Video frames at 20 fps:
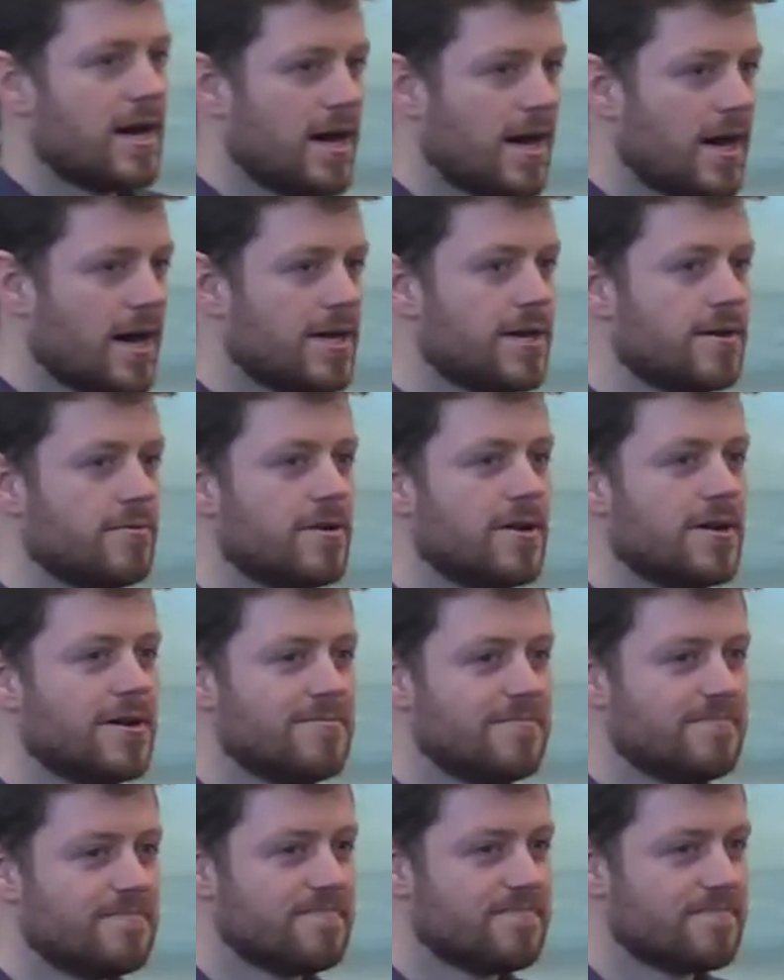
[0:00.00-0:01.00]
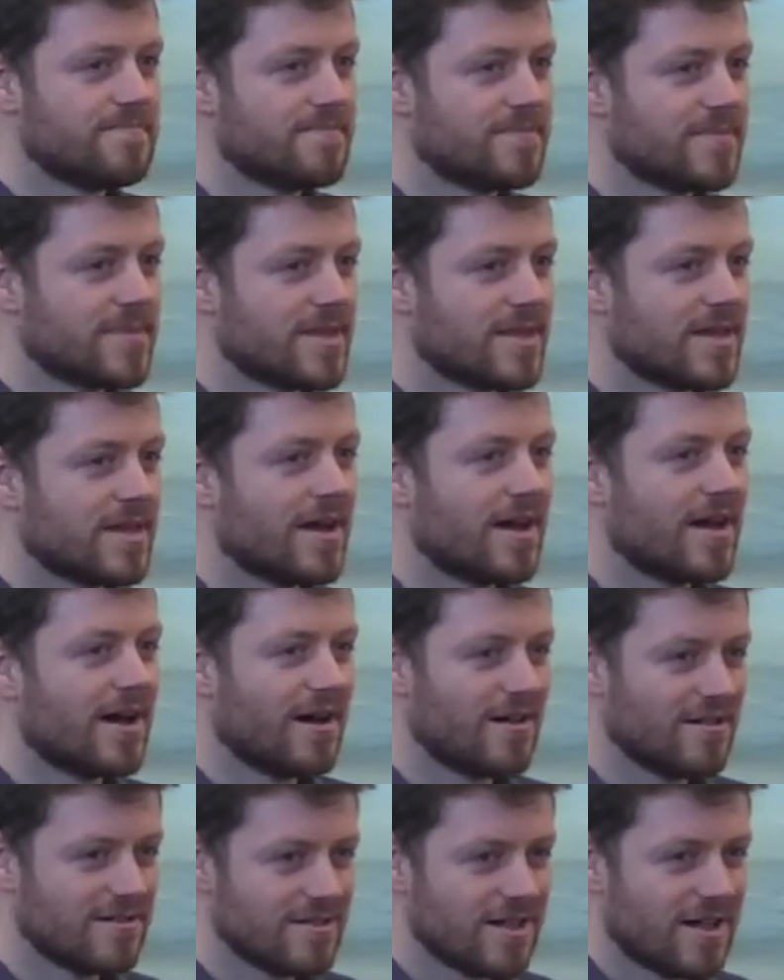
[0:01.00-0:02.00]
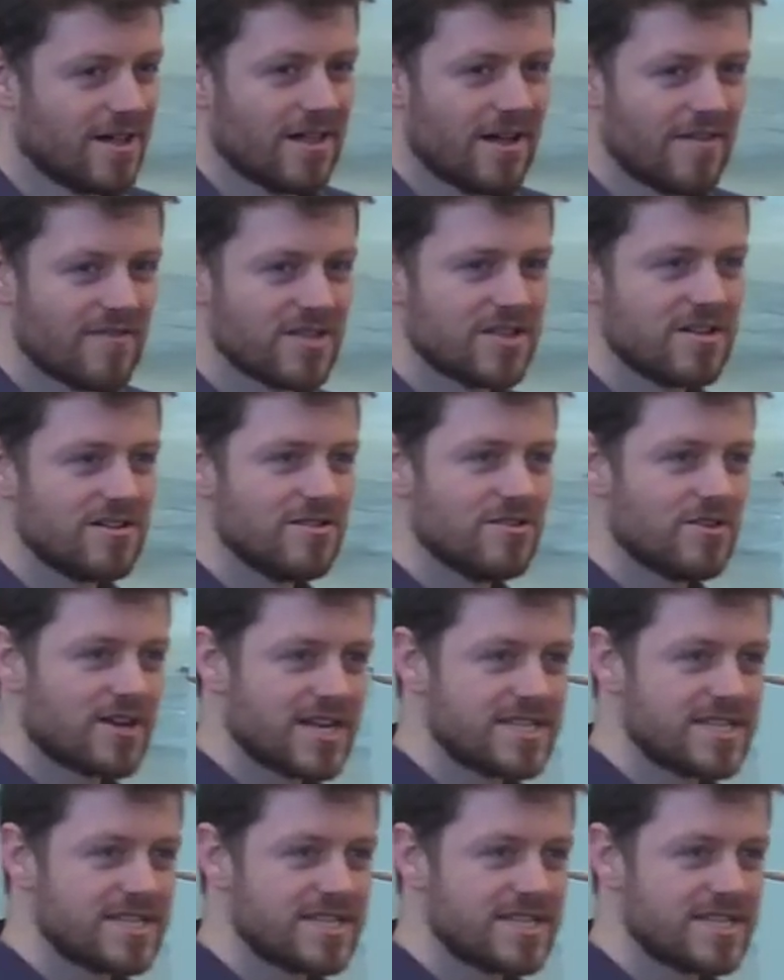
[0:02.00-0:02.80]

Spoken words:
I don't know. I'll have a little look